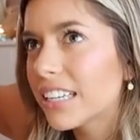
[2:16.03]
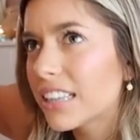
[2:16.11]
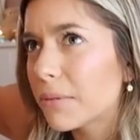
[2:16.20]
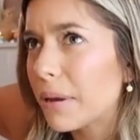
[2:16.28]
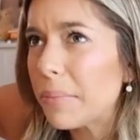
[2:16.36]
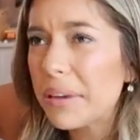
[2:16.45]

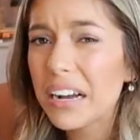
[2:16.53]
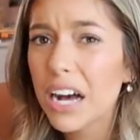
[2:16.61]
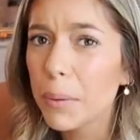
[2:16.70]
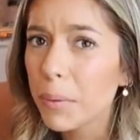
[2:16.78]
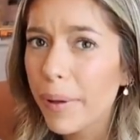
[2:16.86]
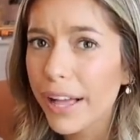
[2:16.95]
There might be a
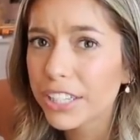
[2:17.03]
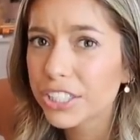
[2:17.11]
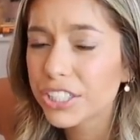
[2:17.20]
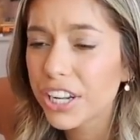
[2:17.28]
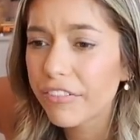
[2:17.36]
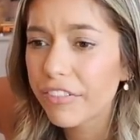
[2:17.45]
couple
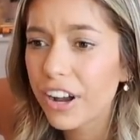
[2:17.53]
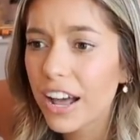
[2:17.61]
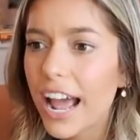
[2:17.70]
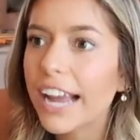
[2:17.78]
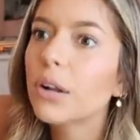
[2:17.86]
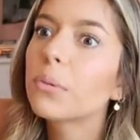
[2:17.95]
packages that I
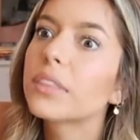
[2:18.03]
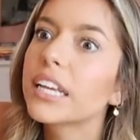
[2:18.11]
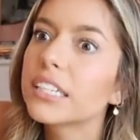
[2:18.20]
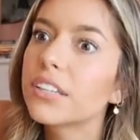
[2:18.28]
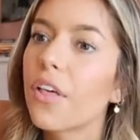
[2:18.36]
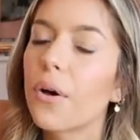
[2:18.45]
forgot. I don't
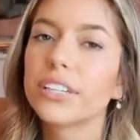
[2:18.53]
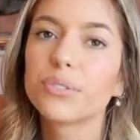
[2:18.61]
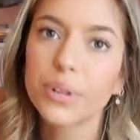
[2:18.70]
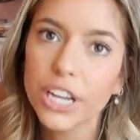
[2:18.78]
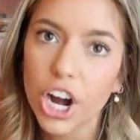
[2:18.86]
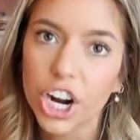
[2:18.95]
think so though. It's
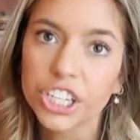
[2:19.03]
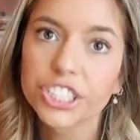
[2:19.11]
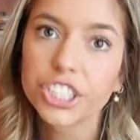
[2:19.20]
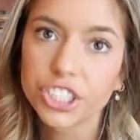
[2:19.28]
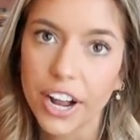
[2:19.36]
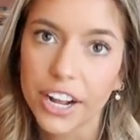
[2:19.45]
really hard
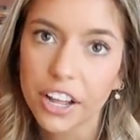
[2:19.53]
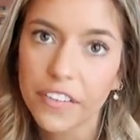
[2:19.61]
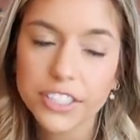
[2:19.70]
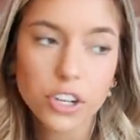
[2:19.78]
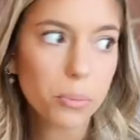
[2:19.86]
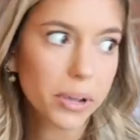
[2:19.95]
to track all
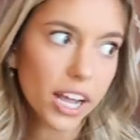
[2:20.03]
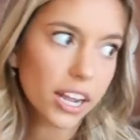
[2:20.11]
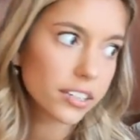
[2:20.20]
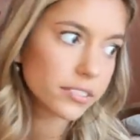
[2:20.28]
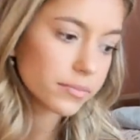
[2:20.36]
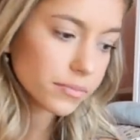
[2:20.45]
this. Oh my god,
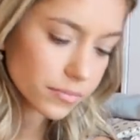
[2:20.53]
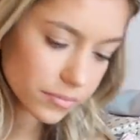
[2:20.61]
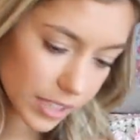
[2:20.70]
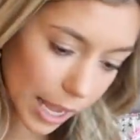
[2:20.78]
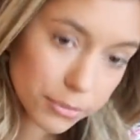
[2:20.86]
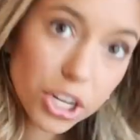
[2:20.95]

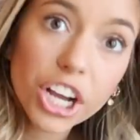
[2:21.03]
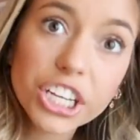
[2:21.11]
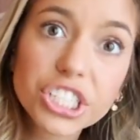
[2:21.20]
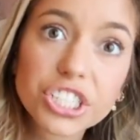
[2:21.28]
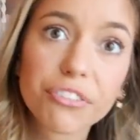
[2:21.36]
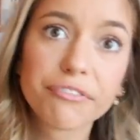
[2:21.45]
I'm
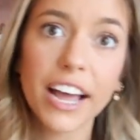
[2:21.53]
talking so